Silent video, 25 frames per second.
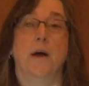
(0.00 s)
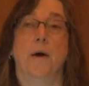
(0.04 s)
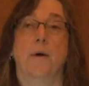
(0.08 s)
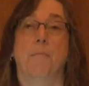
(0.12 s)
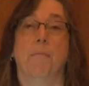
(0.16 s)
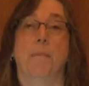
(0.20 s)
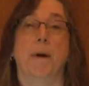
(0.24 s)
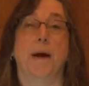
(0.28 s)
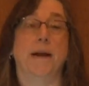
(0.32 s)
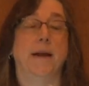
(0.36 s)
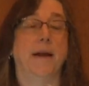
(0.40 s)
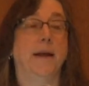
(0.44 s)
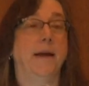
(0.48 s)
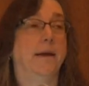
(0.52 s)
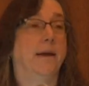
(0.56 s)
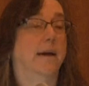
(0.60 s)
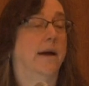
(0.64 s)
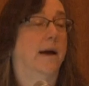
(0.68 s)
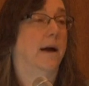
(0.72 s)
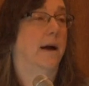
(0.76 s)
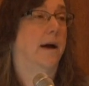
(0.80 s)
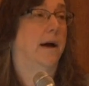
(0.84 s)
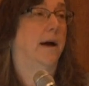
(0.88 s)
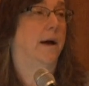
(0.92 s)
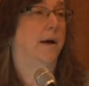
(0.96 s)
money
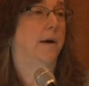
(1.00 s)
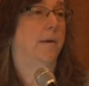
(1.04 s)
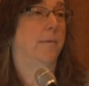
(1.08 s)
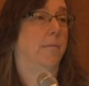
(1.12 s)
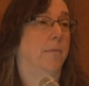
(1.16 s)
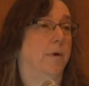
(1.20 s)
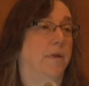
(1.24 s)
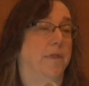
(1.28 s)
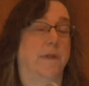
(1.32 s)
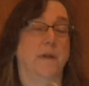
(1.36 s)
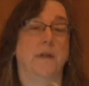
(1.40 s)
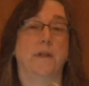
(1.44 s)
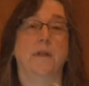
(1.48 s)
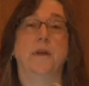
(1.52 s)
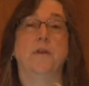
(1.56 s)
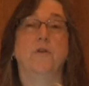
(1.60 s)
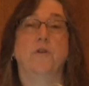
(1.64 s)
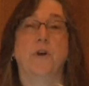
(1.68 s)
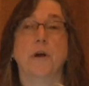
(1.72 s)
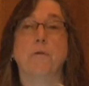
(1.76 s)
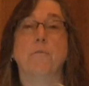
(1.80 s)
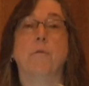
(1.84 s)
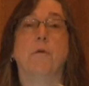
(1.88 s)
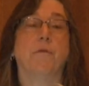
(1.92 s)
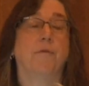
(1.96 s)
within the
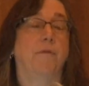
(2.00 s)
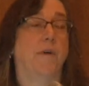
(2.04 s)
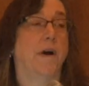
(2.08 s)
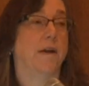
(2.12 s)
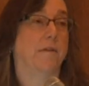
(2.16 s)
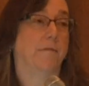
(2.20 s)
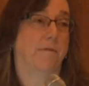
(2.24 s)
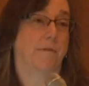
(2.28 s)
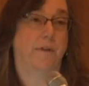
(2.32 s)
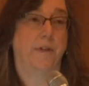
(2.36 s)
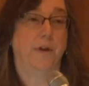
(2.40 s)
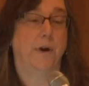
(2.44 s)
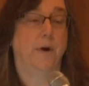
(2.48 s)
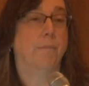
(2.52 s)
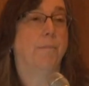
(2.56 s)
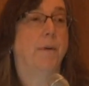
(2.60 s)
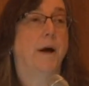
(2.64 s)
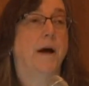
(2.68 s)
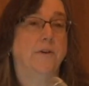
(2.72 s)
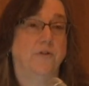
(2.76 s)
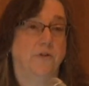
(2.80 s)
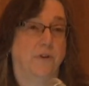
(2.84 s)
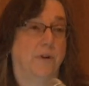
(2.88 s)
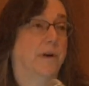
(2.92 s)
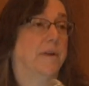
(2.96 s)
general fund for their
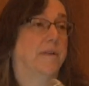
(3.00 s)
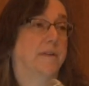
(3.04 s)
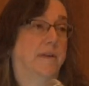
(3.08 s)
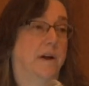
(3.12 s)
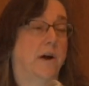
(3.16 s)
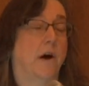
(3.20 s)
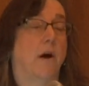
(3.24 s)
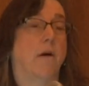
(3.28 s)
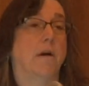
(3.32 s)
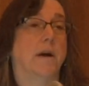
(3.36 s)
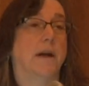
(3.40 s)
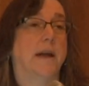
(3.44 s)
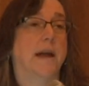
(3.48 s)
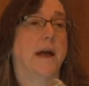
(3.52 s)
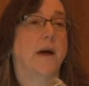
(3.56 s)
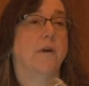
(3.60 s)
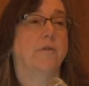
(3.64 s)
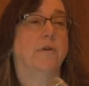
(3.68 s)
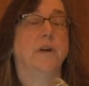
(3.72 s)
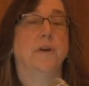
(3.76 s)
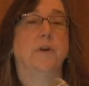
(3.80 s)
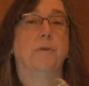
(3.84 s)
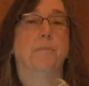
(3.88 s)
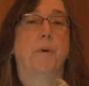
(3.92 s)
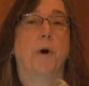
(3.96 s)
budget because they are a
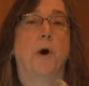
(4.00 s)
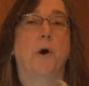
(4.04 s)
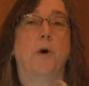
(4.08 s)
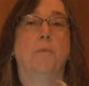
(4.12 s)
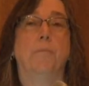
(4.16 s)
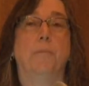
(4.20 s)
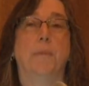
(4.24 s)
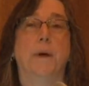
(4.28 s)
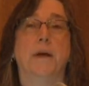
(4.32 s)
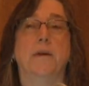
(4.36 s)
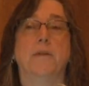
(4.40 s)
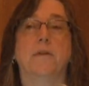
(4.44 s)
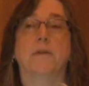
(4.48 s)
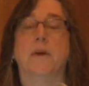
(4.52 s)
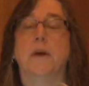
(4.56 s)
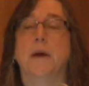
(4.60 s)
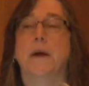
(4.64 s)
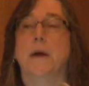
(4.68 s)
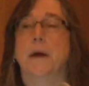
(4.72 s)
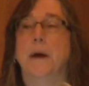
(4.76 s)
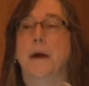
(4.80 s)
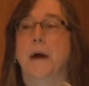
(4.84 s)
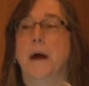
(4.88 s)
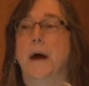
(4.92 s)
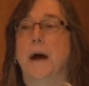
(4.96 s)
county department.
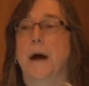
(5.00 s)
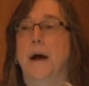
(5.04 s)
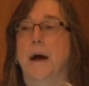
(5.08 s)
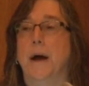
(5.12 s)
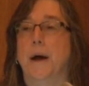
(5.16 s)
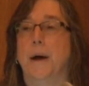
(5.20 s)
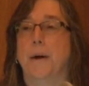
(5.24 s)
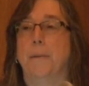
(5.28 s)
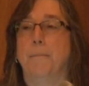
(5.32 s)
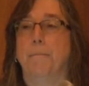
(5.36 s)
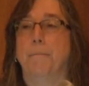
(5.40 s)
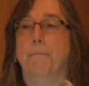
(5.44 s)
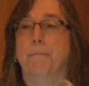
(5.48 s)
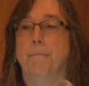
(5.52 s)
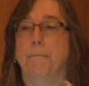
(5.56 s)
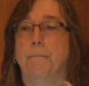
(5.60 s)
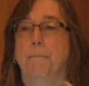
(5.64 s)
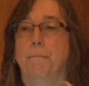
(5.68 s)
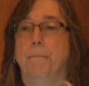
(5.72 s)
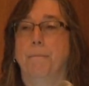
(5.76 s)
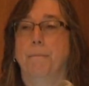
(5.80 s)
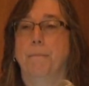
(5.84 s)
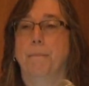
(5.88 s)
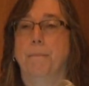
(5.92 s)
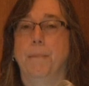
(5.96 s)

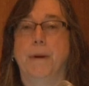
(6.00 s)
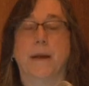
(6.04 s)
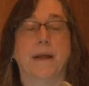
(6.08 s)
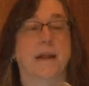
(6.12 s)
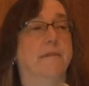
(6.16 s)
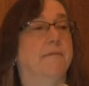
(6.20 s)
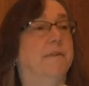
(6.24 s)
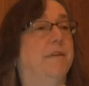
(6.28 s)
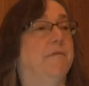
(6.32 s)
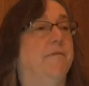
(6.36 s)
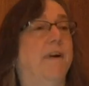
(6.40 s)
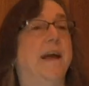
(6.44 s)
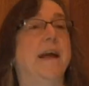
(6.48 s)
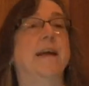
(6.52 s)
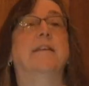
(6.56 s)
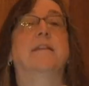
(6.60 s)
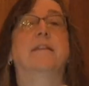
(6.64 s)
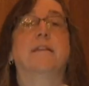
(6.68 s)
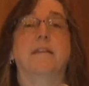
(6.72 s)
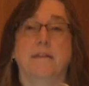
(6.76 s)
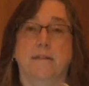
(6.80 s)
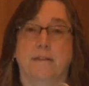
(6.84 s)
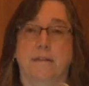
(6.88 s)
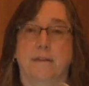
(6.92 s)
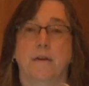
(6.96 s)
You can have
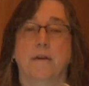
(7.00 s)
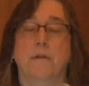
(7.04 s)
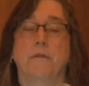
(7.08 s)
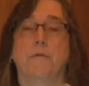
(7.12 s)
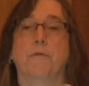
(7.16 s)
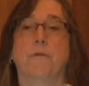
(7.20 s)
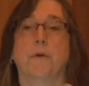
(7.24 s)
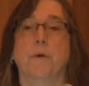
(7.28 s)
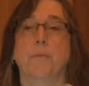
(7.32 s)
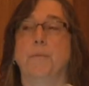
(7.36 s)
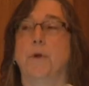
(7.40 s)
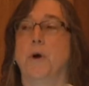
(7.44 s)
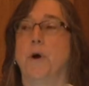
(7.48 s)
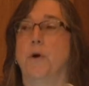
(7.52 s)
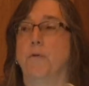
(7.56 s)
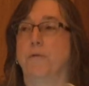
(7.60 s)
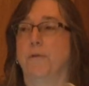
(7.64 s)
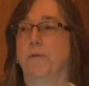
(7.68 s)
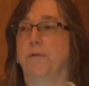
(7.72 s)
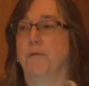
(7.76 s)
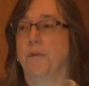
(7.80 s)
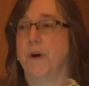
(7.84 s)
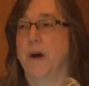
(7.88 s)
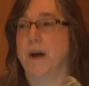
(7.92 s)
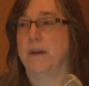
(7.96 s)
advances from
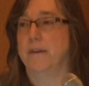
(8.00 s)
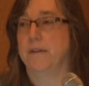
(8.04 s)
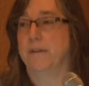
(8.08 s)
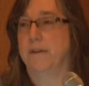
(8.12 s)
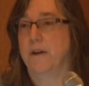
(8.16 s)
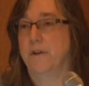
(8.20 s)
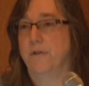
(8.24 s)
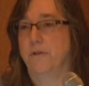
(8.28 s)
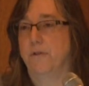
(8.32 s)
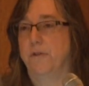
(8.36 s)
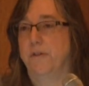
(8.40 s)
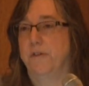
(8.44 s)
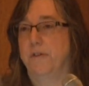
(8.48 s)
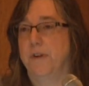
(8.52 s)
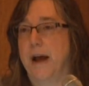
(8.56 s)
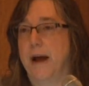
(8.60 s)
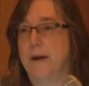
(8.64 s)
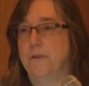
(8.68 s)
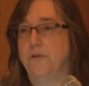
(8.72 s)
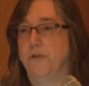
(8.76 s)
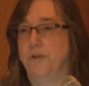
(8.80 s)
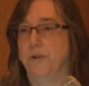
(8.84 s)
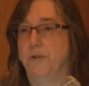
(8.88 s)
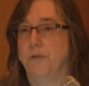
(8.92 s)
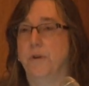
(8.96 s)
those funds under
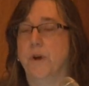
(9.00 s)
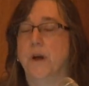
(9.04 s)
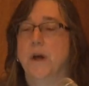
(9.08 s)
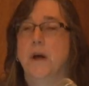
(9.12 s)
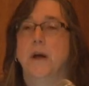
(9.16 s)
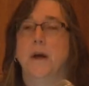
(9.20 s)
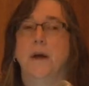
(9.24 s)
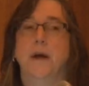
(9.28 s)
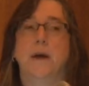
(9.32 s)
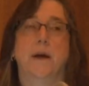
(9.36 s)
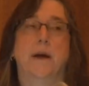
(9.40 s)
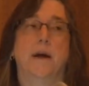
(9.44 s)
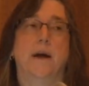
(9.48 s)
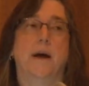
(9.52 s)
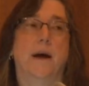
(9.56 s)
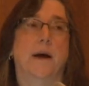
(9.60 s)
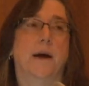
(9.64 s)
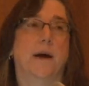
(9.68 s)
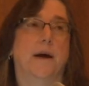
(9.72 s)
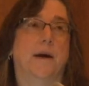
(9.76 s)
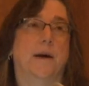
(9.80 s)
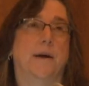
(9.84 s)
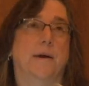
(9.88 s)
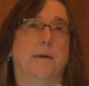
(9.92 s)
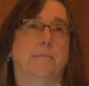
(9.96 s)
statute.
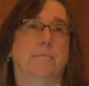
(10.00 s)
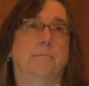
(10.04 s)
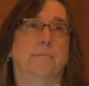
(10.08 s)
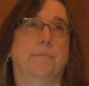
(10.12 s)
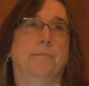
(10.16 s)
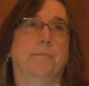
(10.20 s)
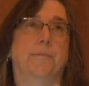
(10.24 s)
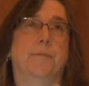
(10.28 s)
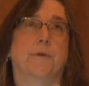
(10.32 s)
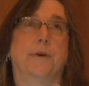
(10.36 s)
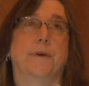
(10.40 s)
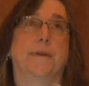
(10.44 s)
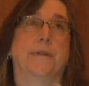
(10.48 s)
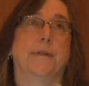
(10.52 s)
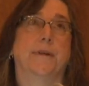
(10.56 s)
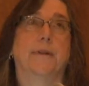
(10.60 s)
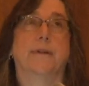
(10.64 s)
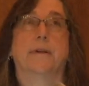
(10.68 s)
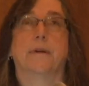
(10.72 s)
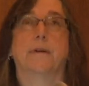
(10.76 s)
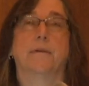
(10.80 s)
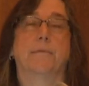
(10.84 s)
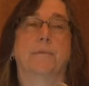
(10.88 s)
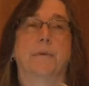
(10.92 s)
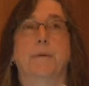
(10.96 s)
I'm trying to think
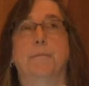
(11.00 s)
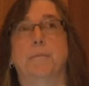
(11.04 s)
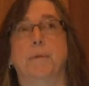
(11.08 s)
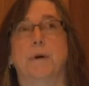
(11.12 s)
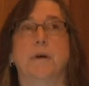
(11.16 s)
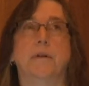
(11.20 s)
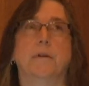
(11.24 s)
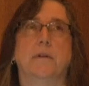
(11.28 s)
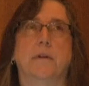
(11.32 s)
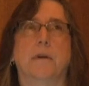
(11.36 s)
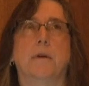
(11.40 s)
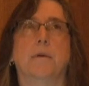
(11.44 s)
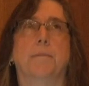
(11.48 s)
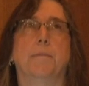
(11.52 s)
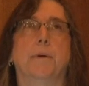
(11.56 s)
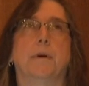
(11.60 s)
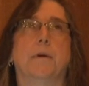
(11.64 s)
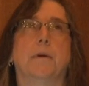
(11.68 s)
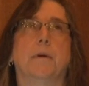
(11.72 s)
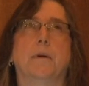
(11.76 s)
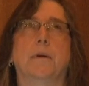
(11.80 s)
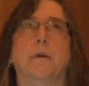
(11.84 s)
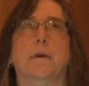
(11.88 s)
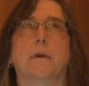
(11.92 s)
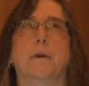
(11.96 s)
there are bonds over
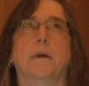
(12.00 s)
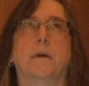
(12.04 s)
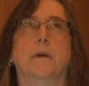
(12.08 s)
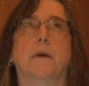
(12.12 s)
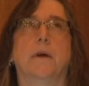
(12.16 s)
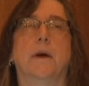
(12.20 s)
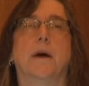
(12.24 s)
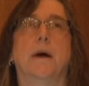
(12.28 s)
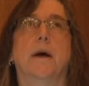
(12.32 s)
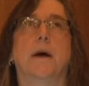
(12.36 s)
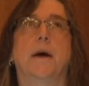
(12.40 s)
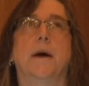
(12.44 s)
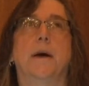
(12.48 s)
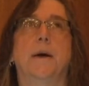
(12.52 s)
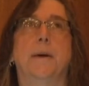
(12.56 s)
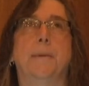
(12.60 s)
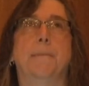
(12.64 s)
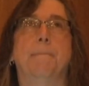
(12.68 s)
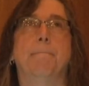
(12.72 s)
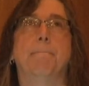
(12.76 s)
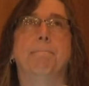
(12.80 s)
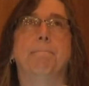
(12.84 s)
there.